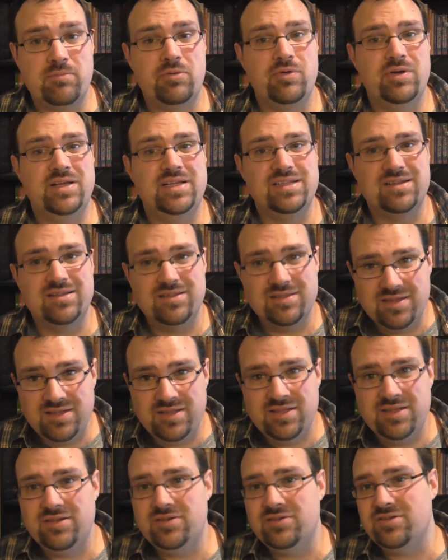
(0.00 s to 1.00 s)
at point, a
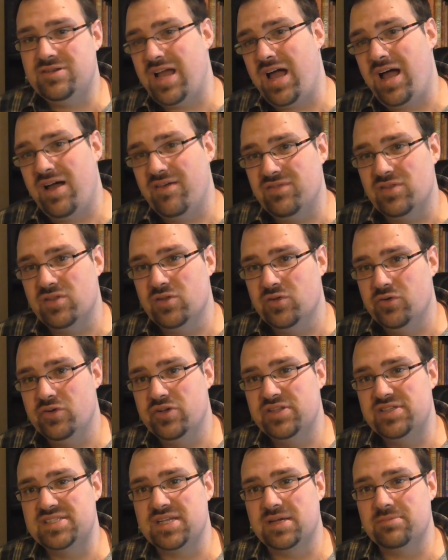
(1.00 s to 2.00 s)
little
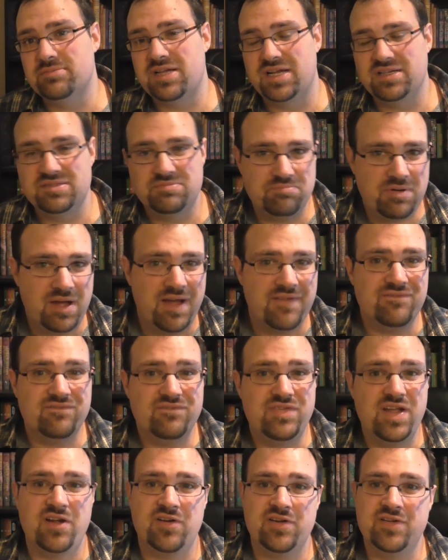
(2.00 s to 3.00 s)
convoluted sometimes, but
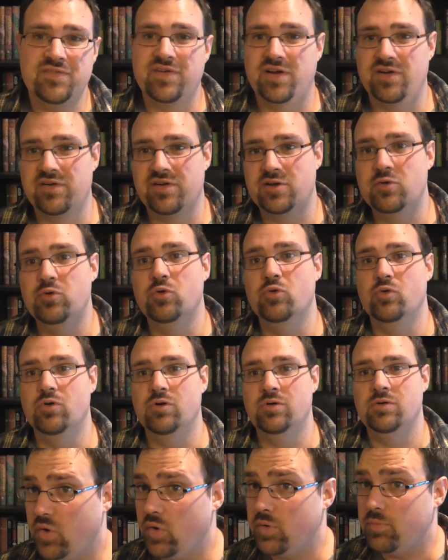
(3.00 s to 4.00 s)
very, very
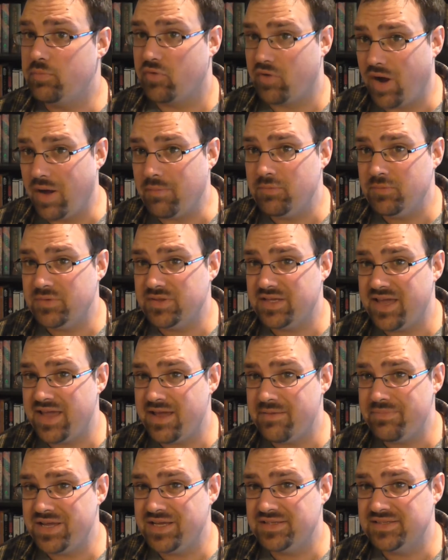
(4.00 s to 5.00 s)
cool. The only problem with the
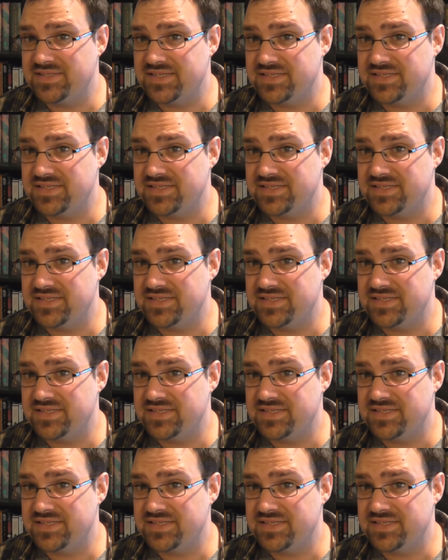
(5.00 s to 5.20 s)
campaign